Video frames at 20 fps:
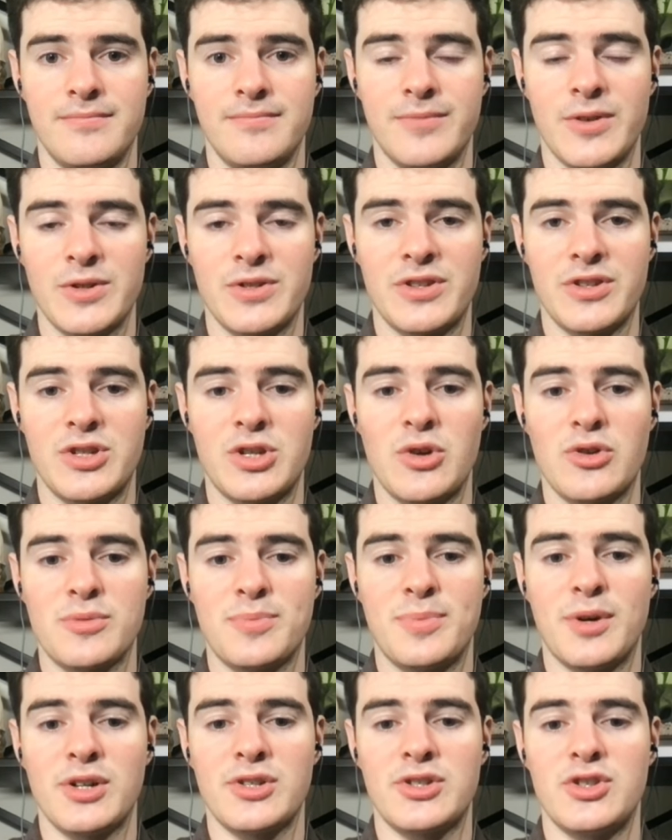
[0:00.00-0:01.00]
First, this show is
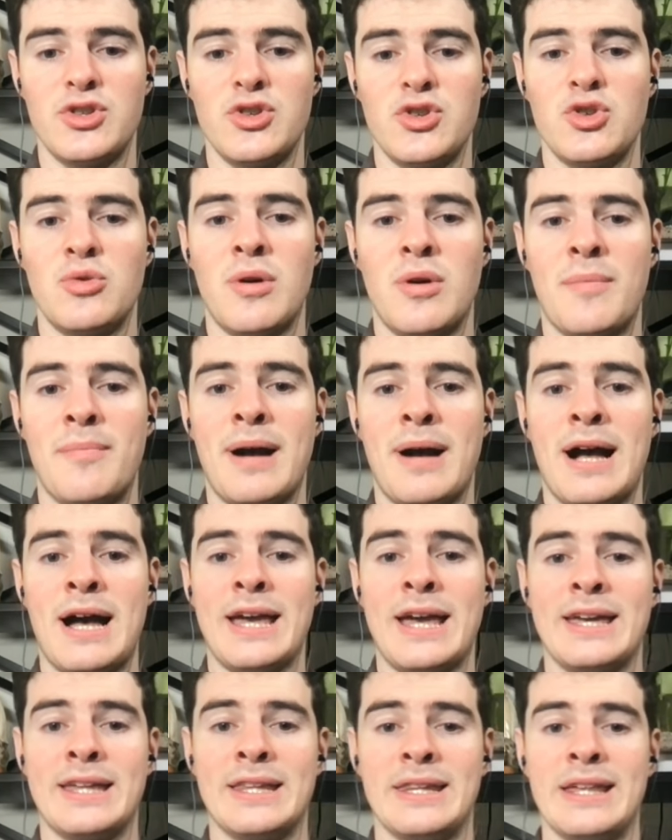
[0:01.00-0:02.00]
brought to you
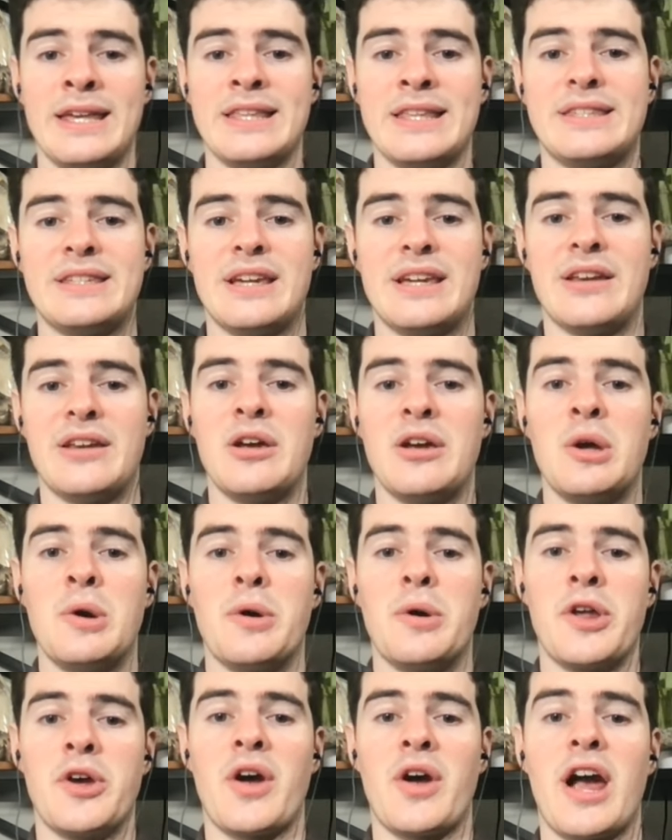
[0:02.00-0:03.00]
by LinkedIn.
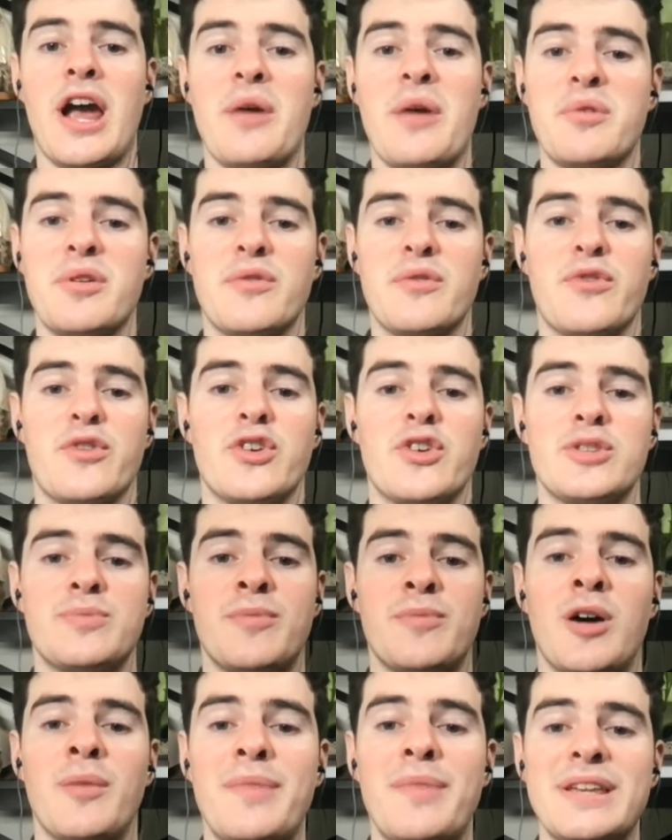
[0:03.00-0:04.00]
When you're hiring for your
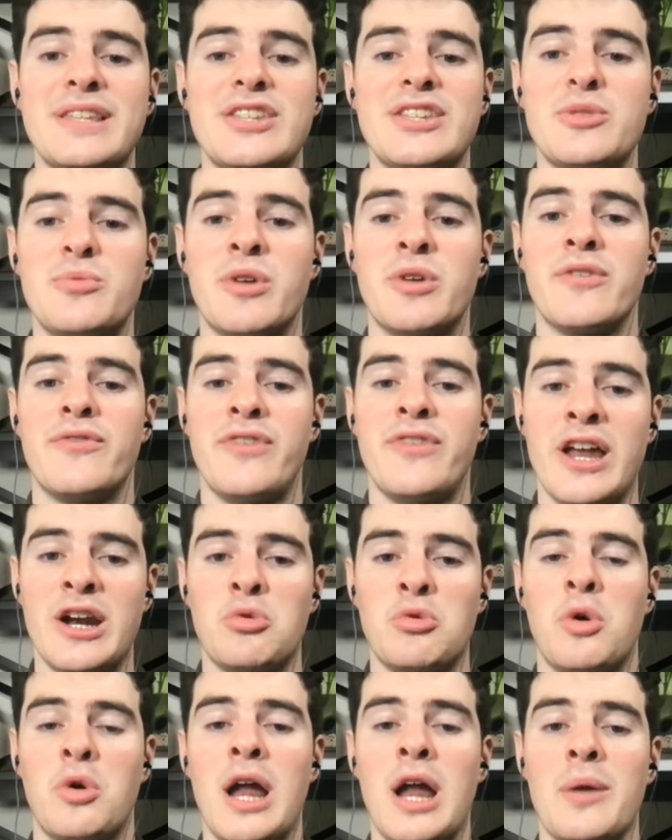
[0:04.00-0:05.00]
small business, you want to find
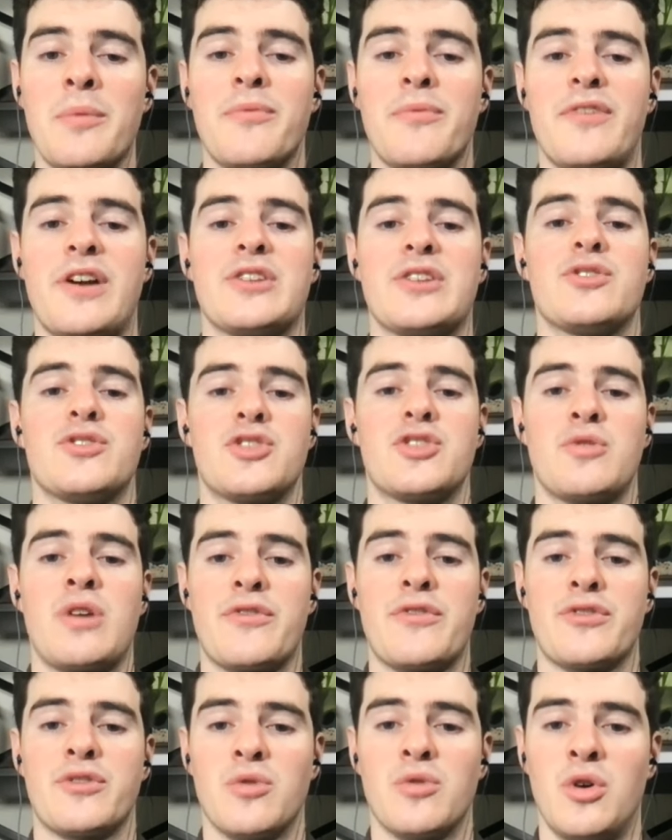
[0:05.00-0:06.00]
quality professionals that are right
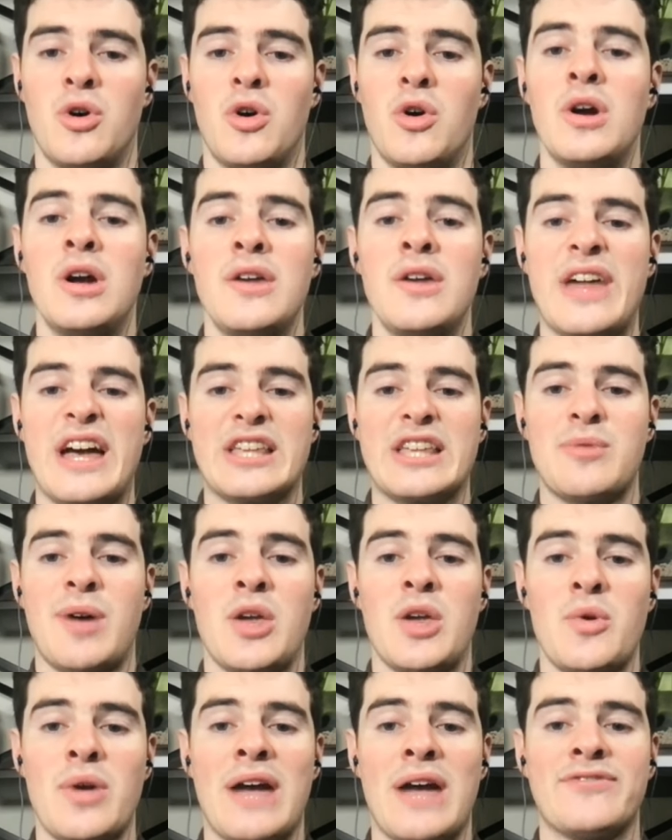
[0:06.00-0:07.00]
for the role. That's why
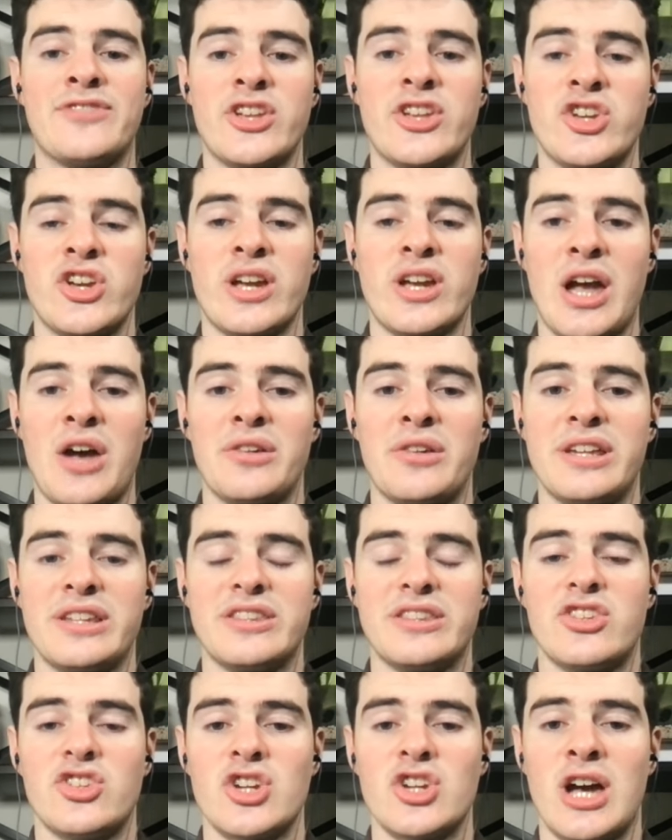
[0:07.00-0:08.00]
you have to check out
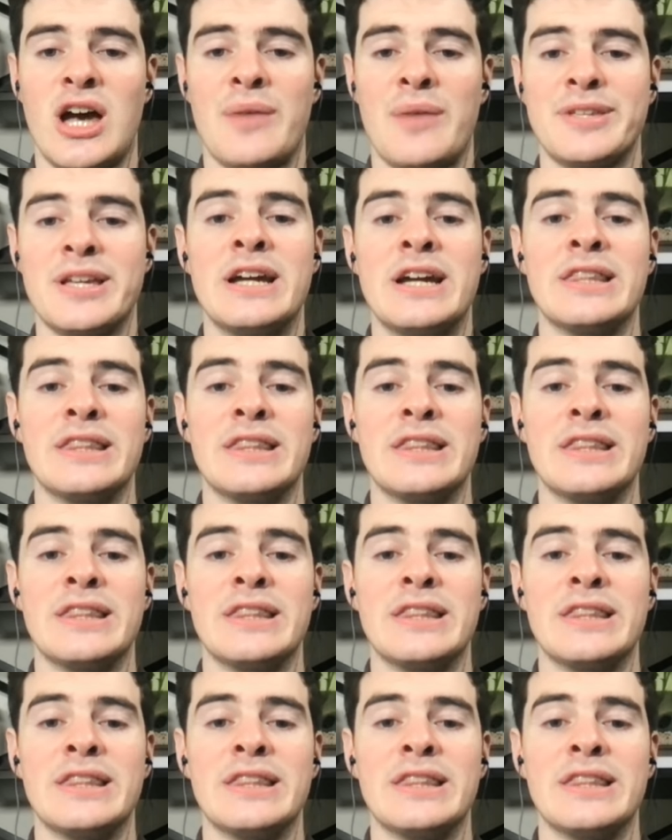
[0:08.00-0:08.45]
LinkedIn Jobs.